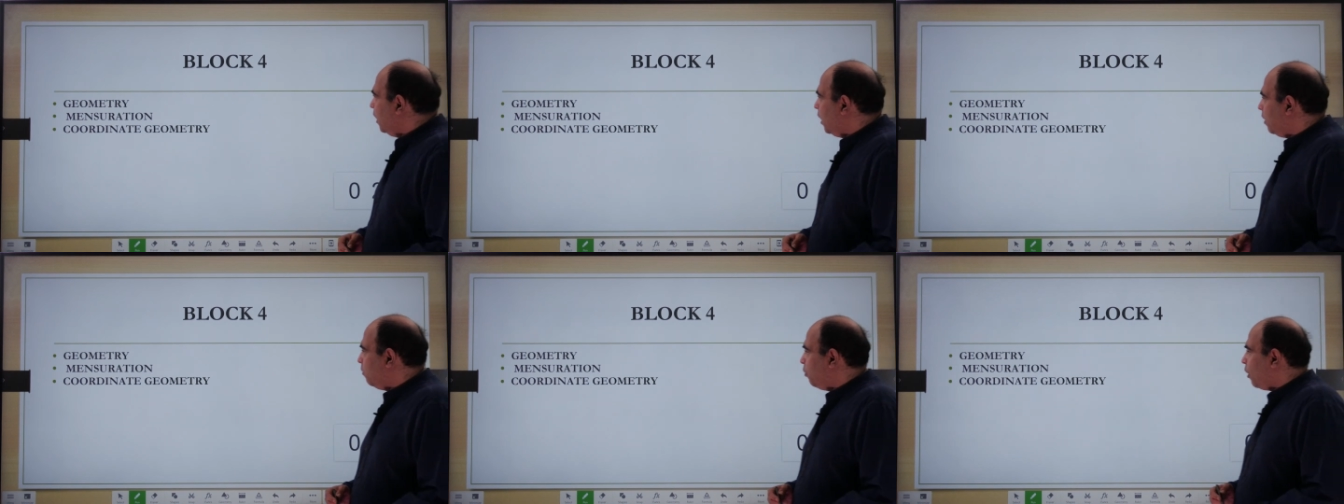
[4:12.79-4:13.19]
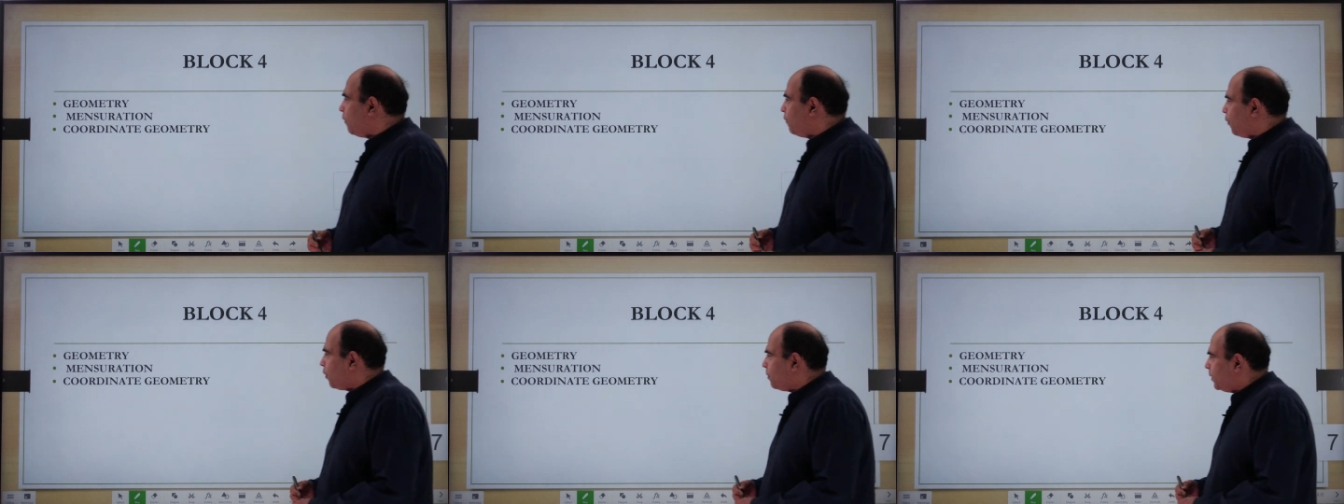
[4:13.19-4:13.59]
Uh,
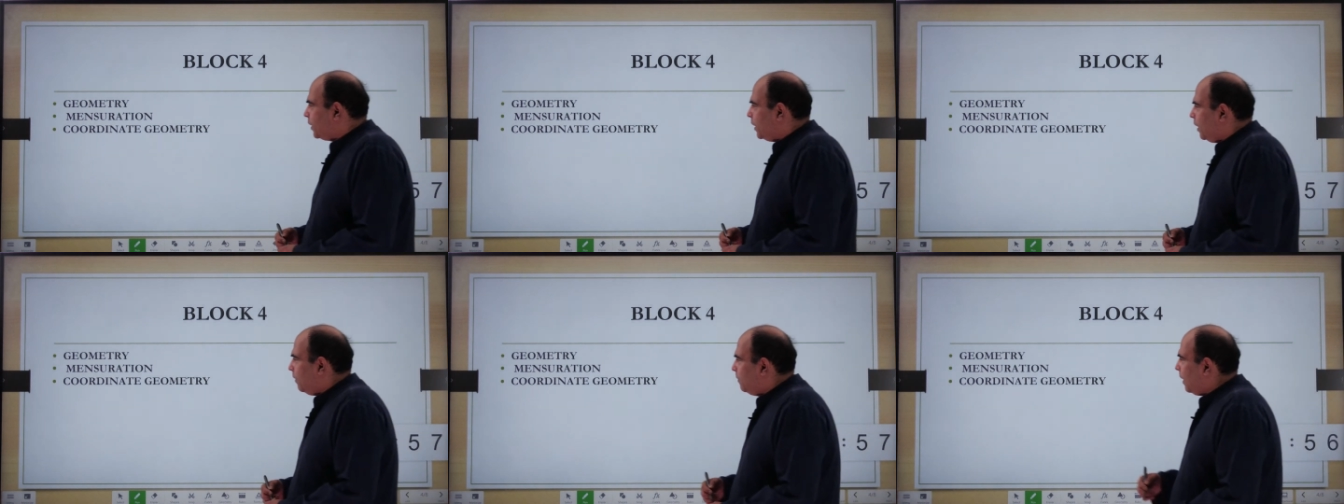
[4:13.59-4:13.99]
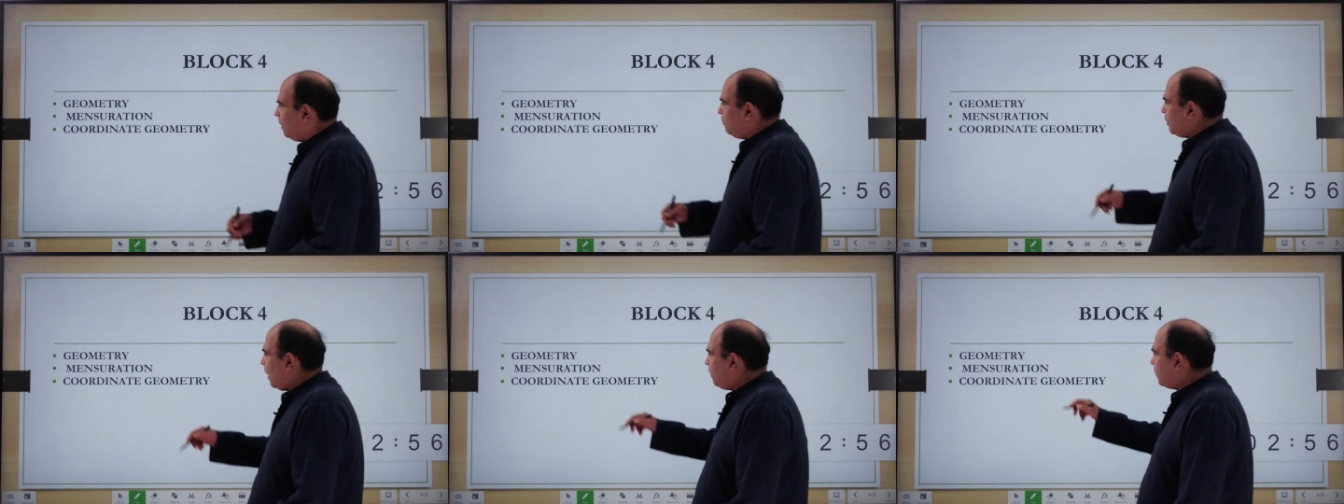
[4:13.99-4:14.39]
block 4 where the deep
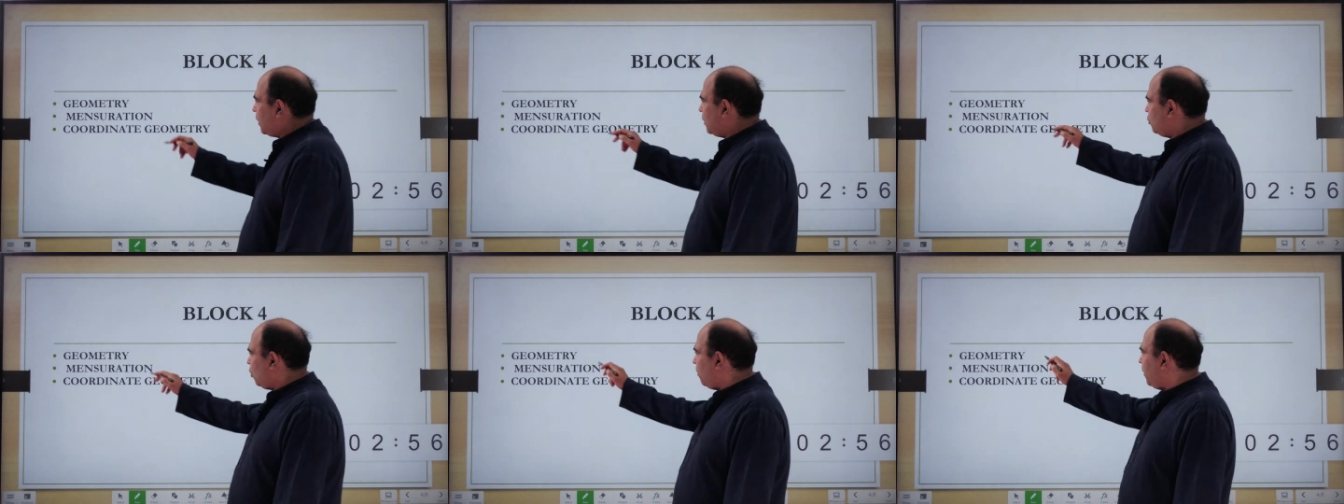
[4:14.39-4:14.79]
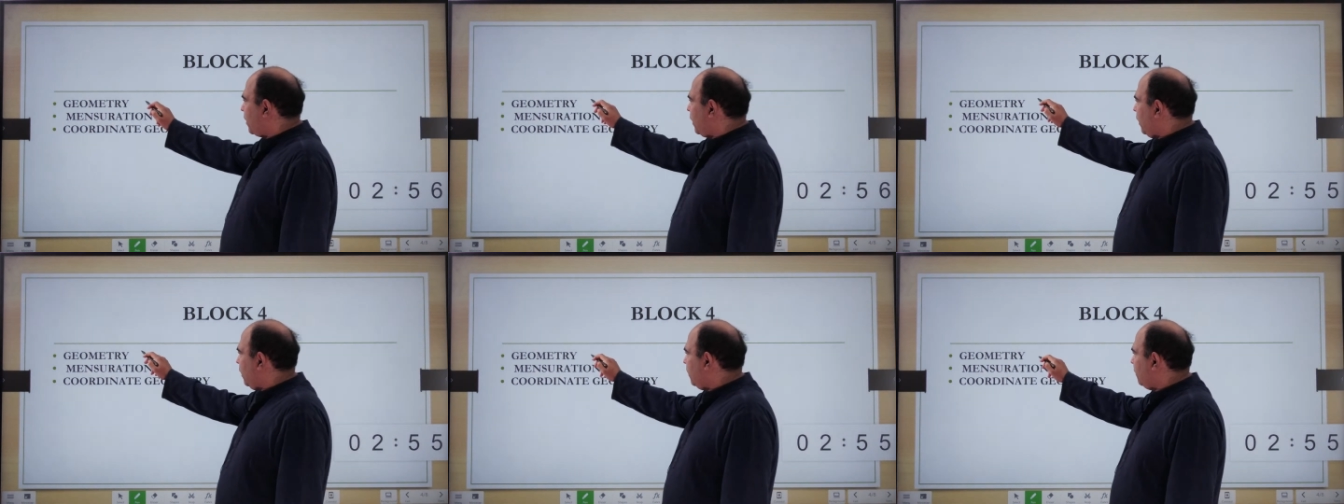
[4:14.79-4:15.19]
dive chapter is
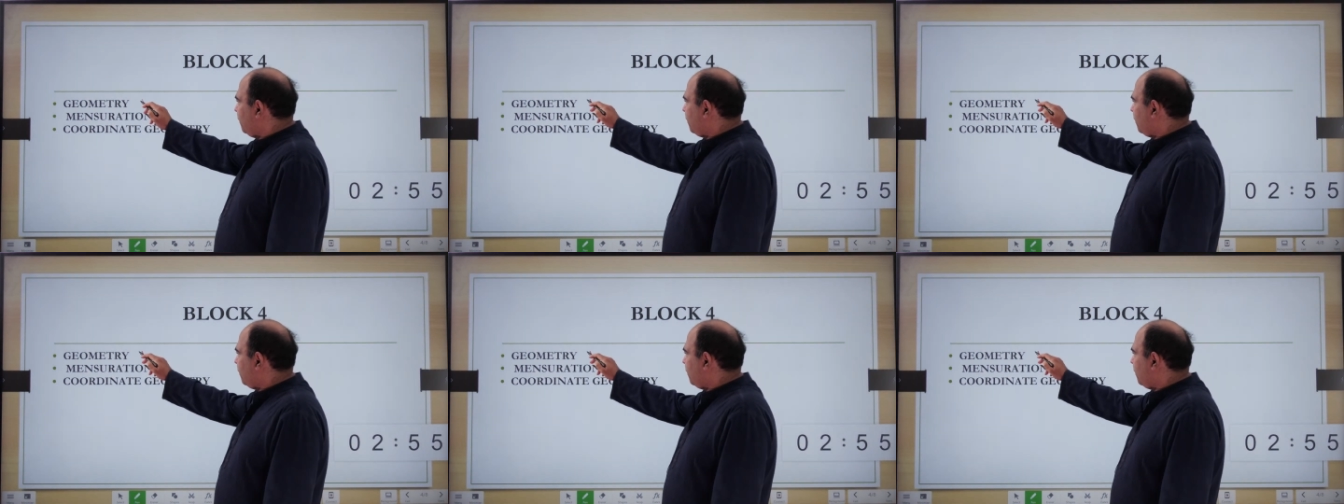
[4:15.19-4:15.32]
geometry